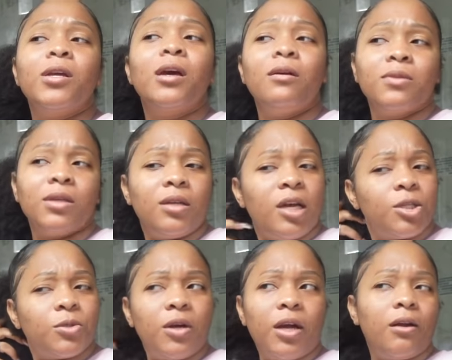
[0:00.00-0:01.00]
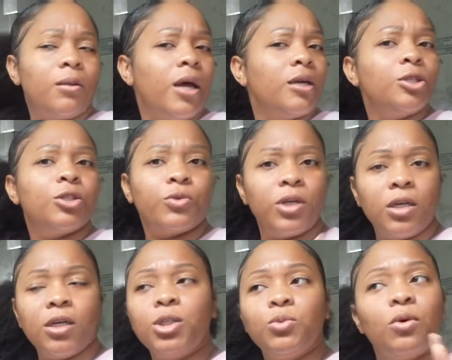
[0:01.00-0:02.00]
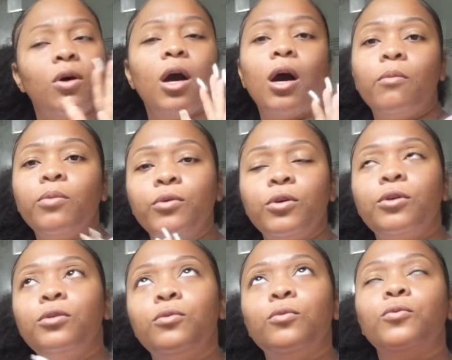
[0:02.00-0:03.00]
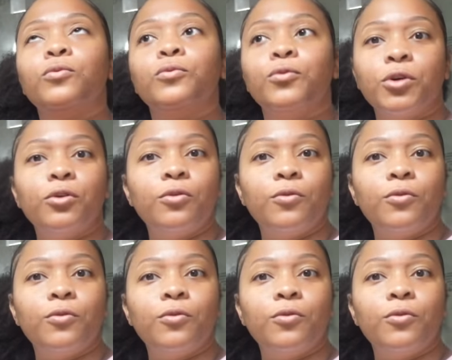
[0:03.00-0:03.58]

comes to natural hair, like, shrinkage will humble you real